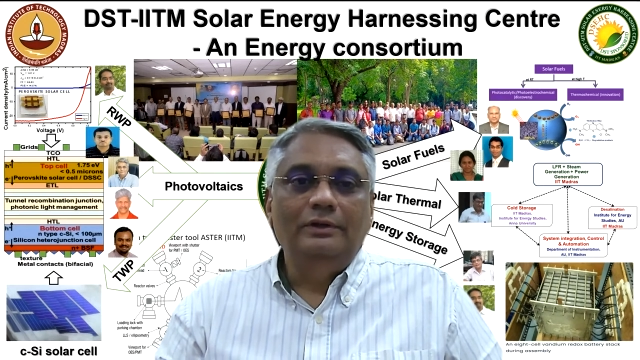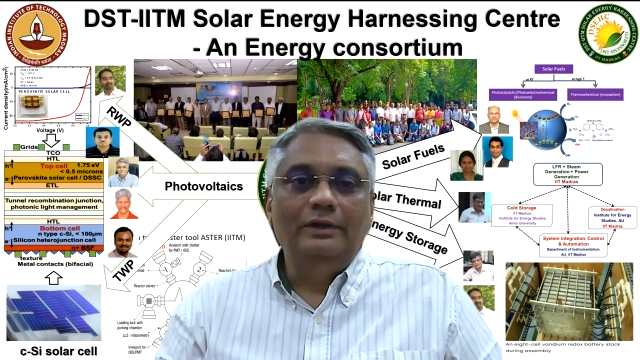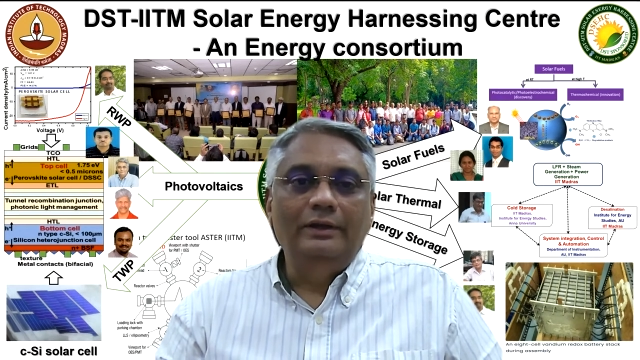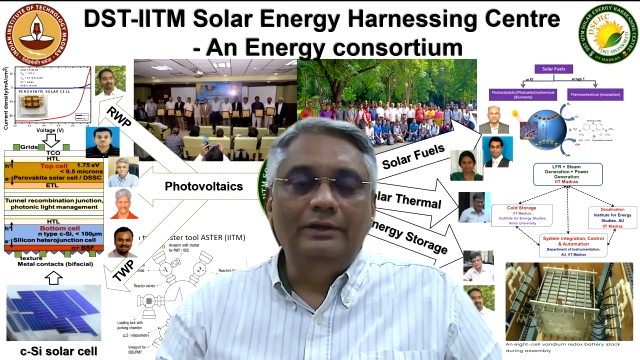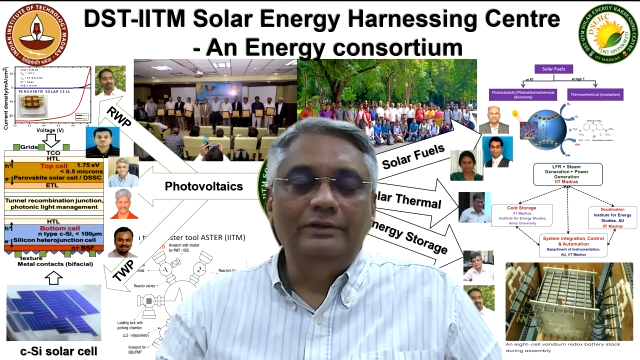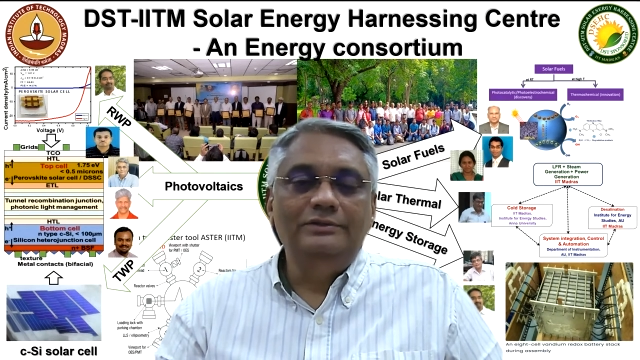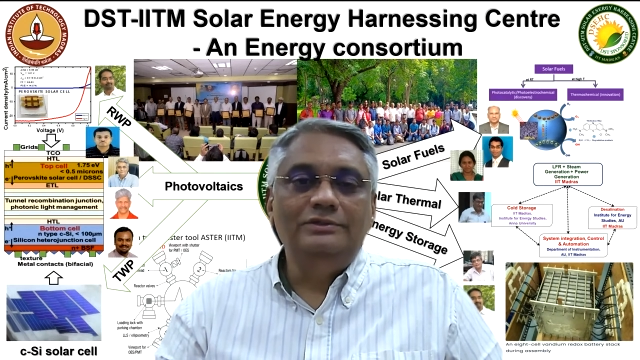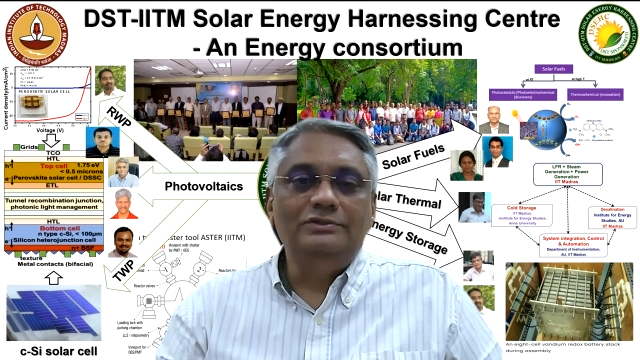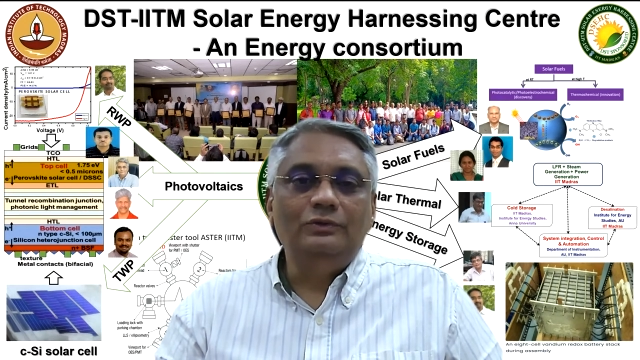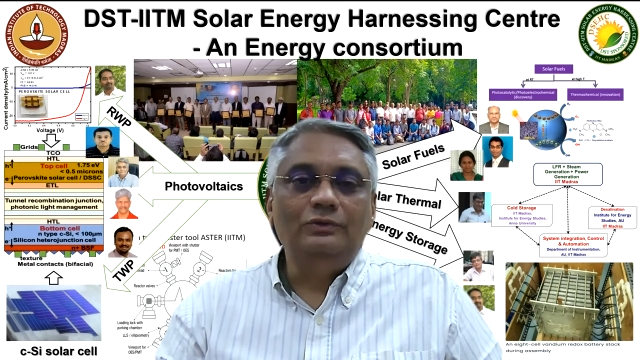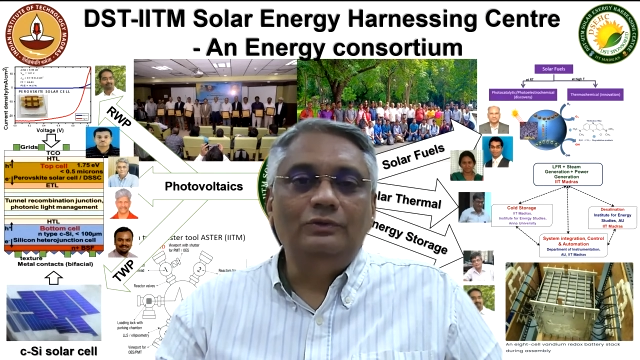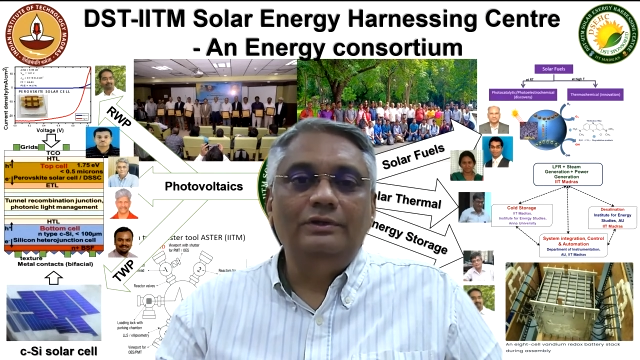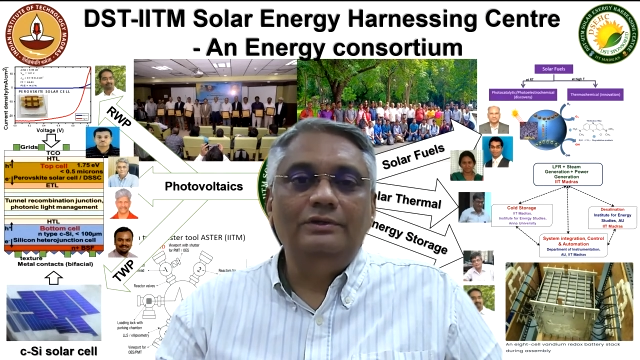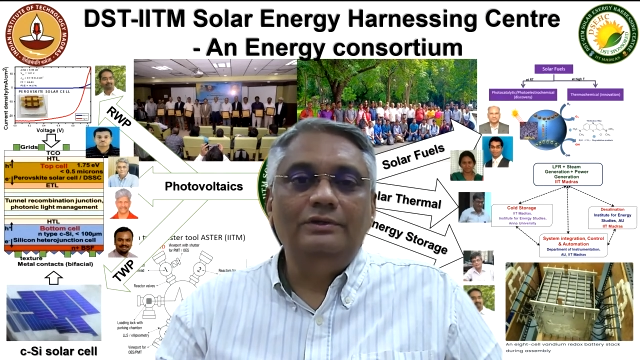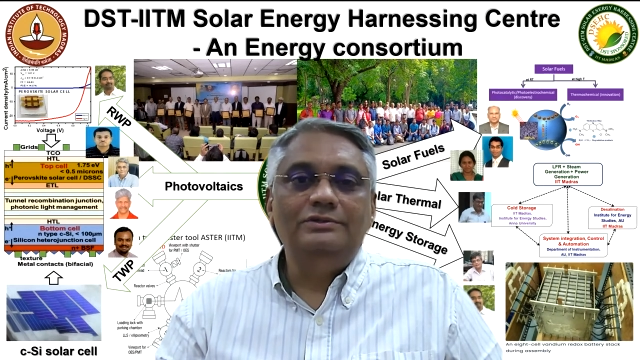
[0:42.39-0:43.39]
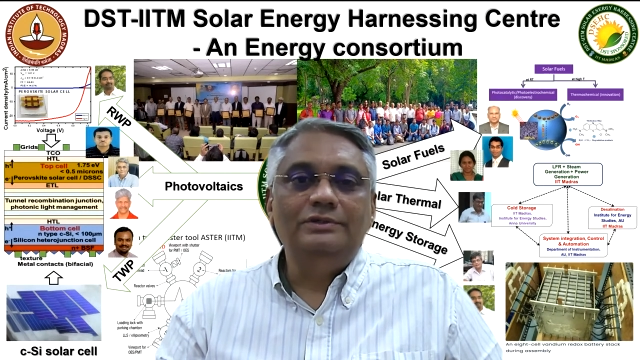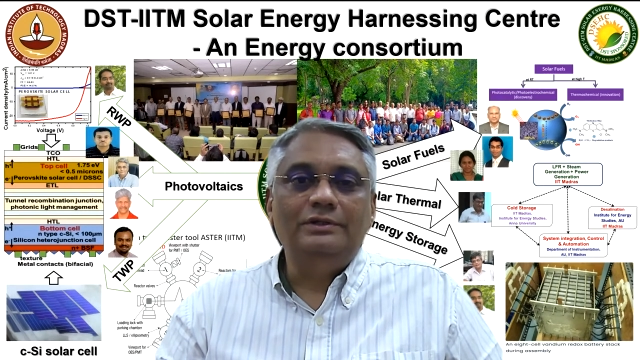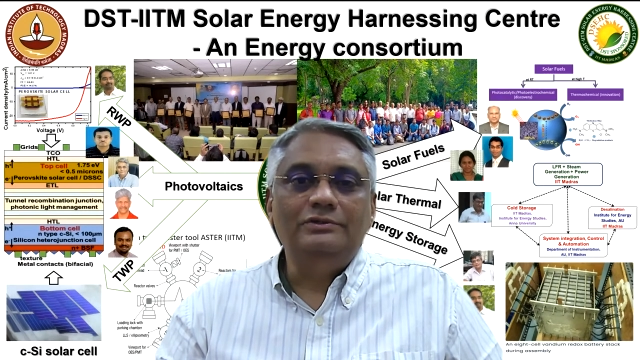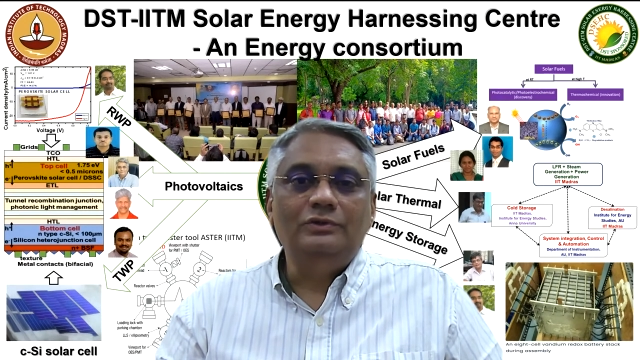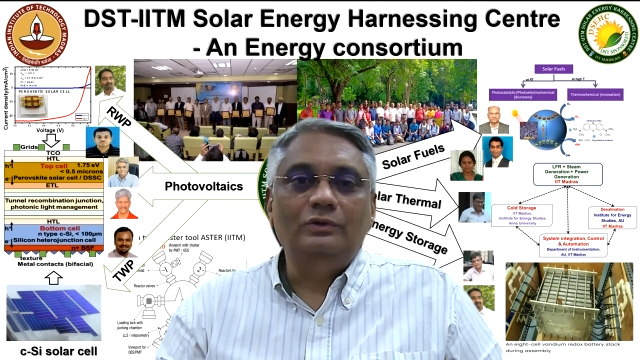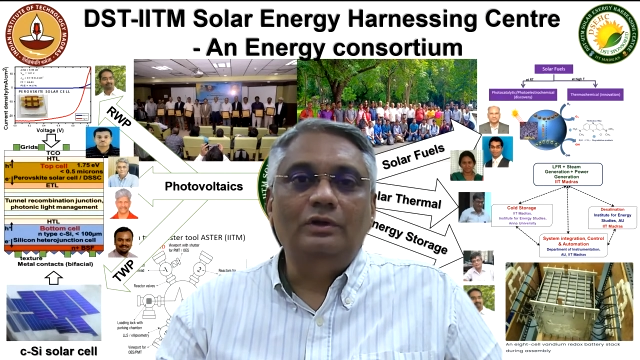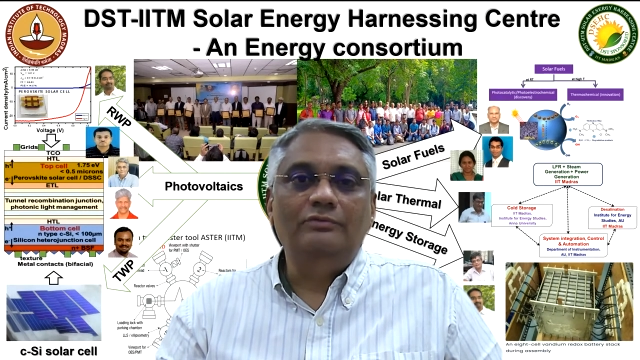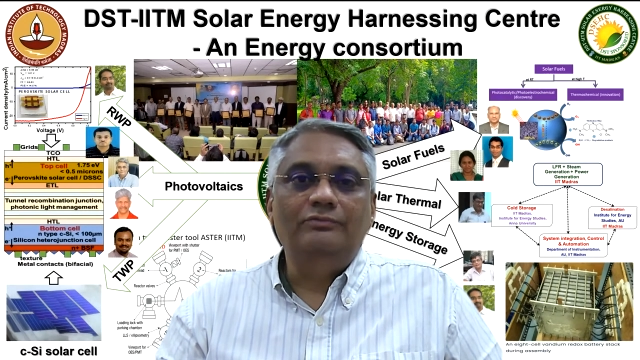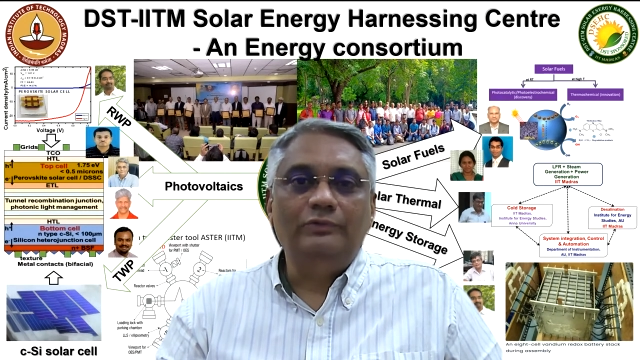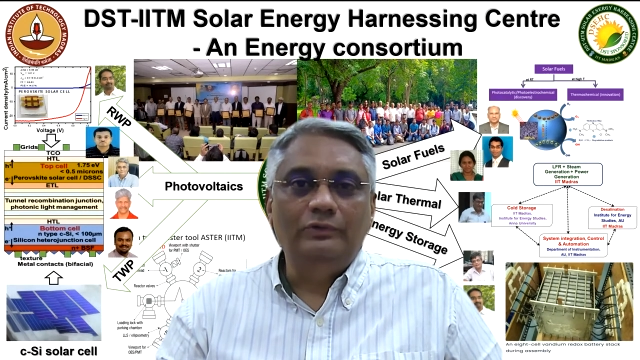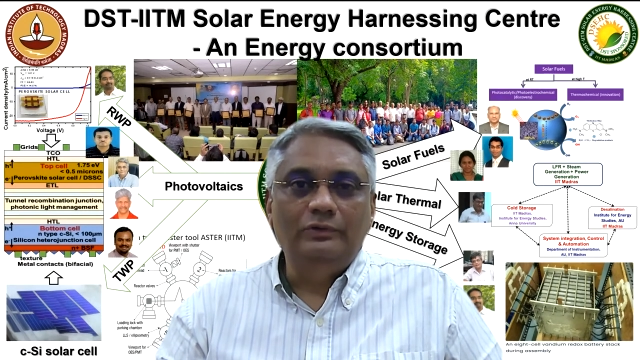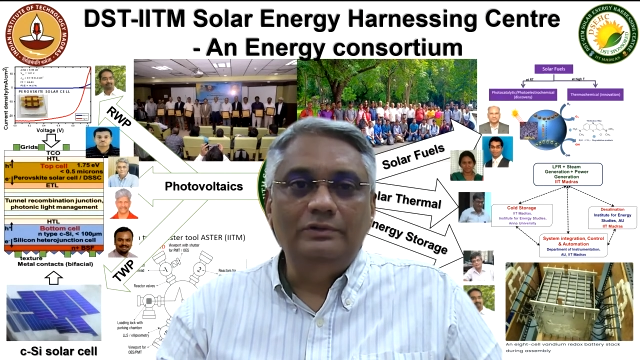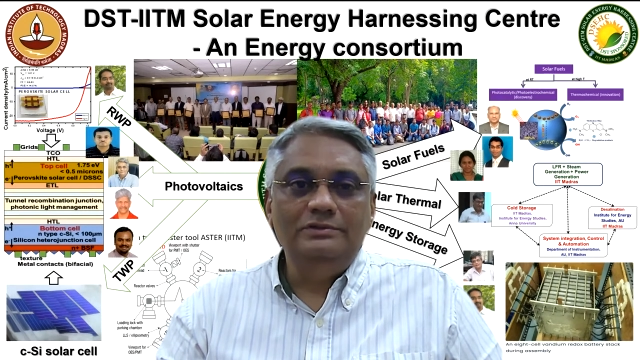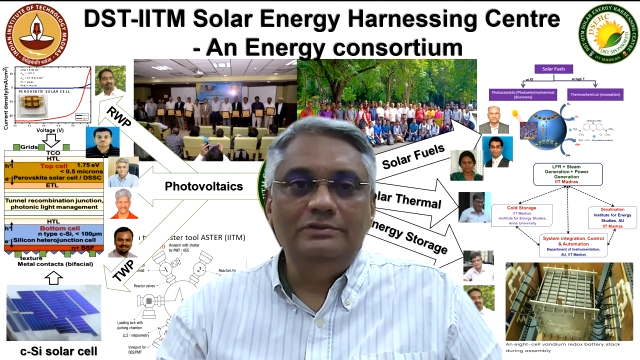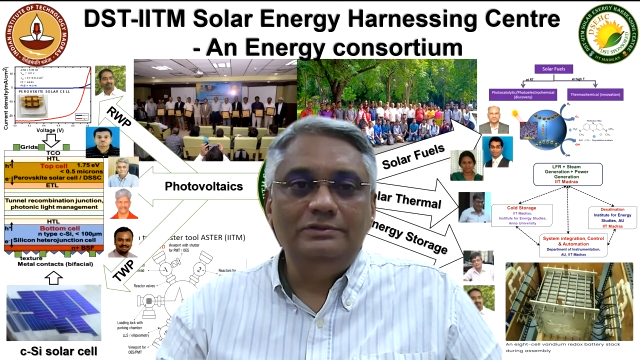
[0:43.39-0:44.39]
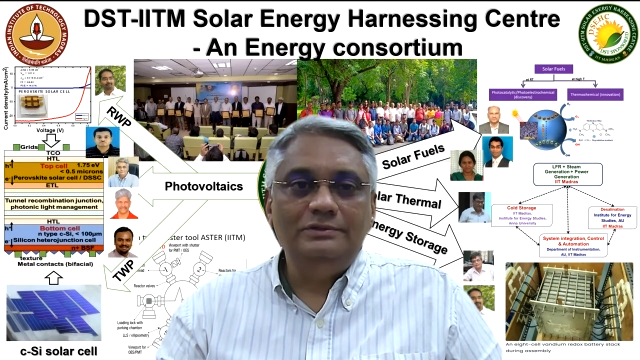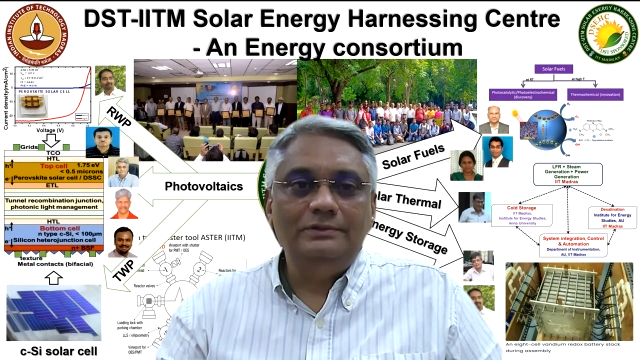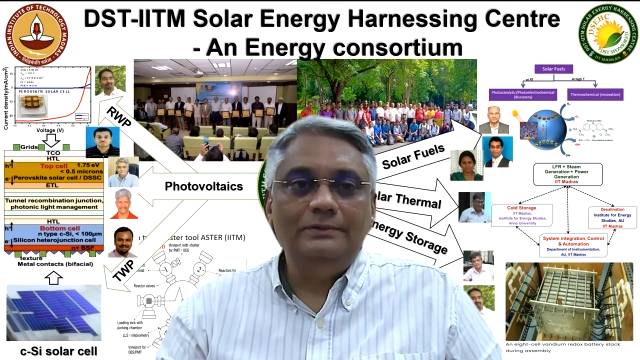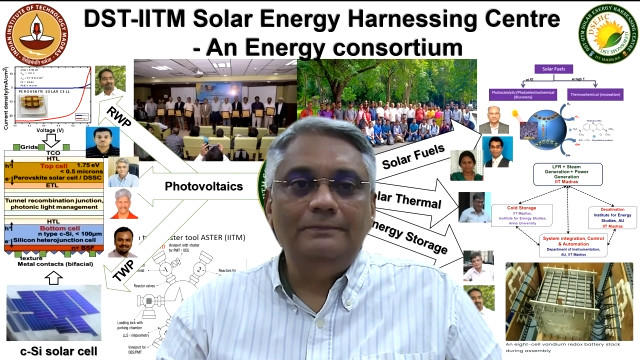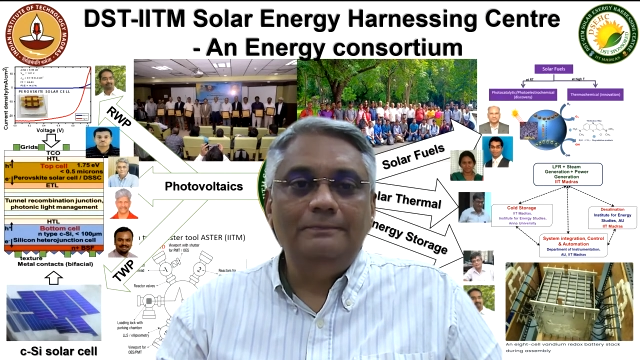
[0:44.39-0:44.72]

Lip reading: energy storage, and solar fuels.